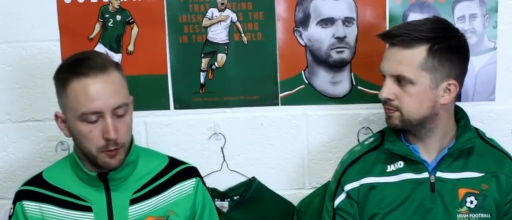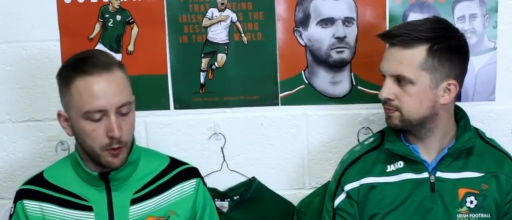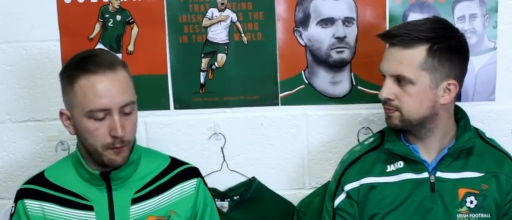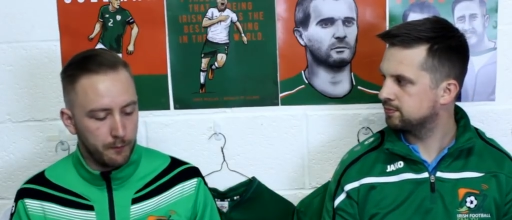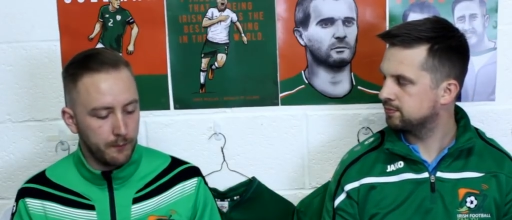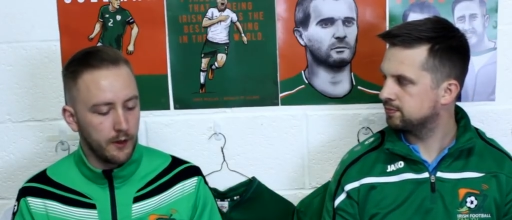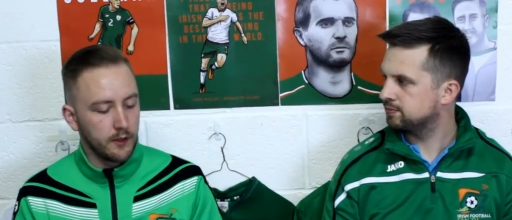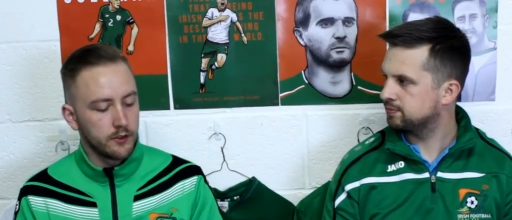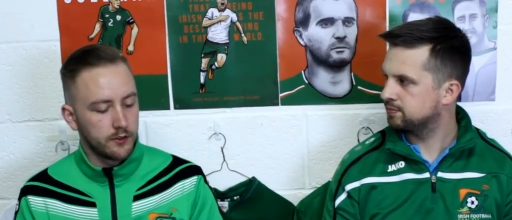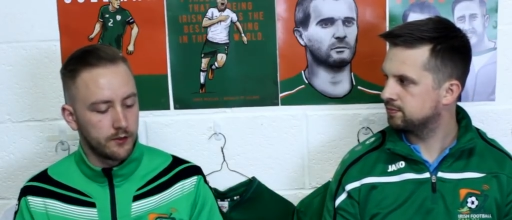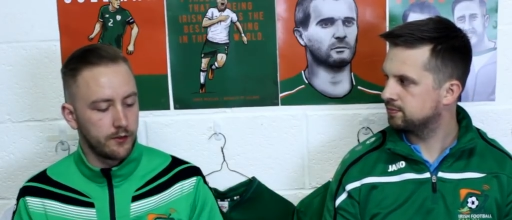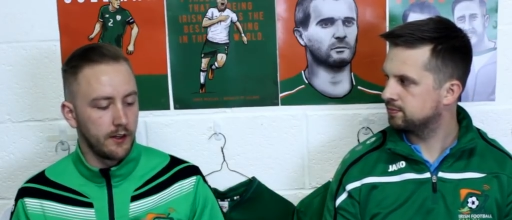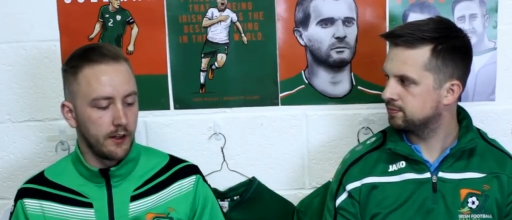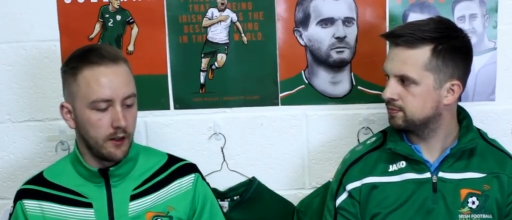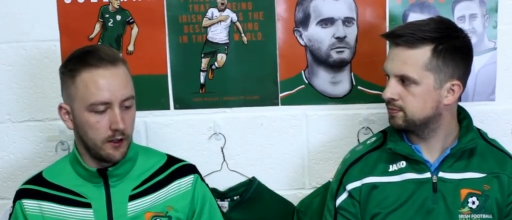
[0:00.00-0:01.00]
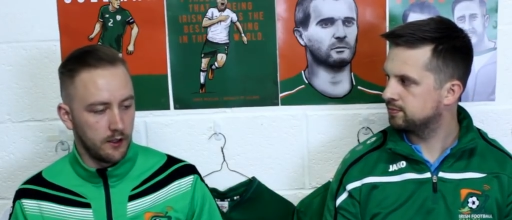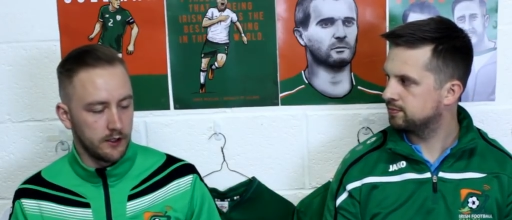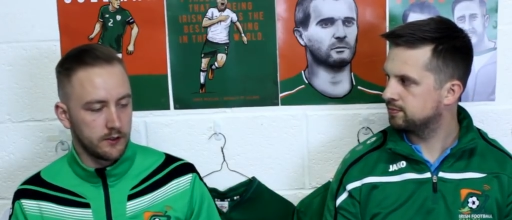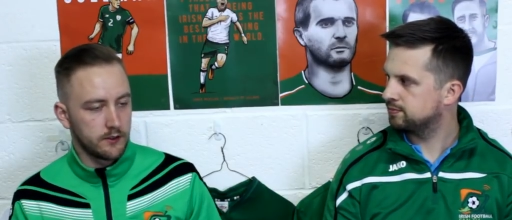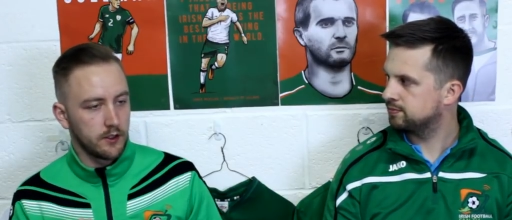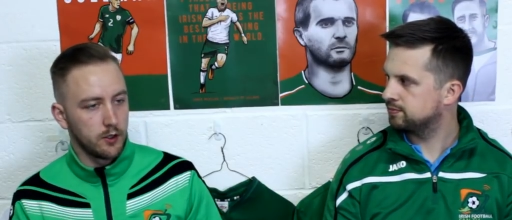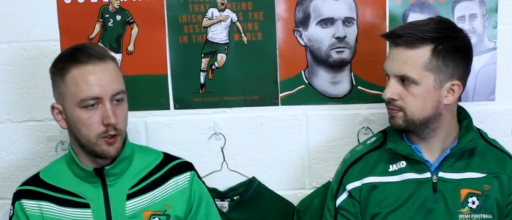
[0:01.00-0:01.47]
Speaker 1: But I just feel
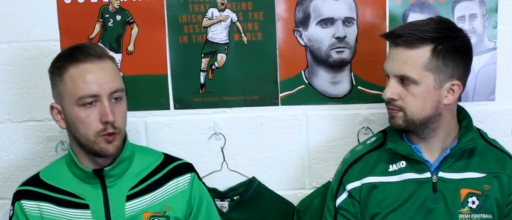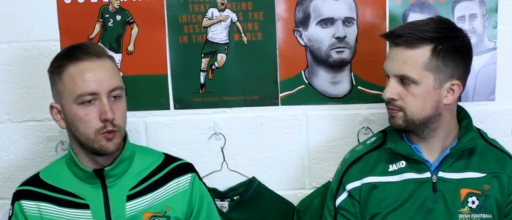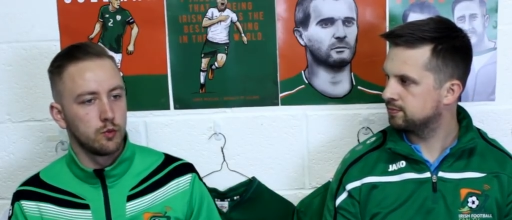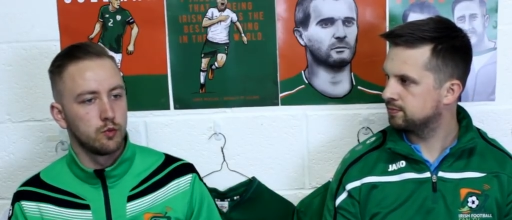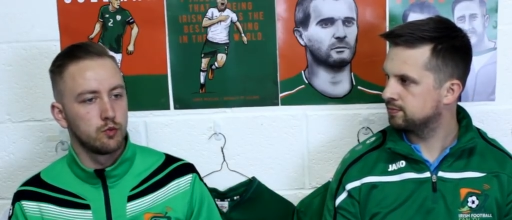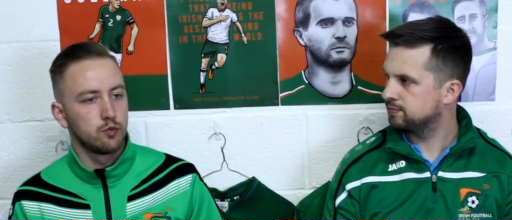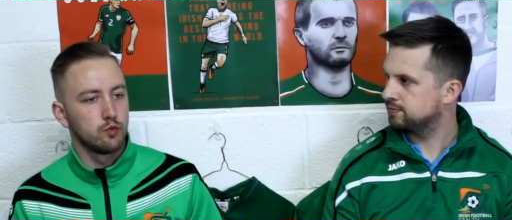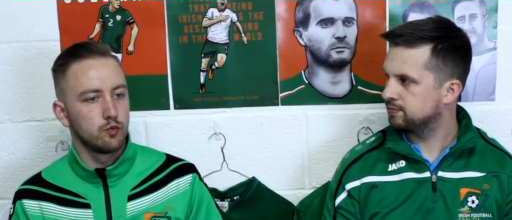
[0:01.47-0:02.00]
as though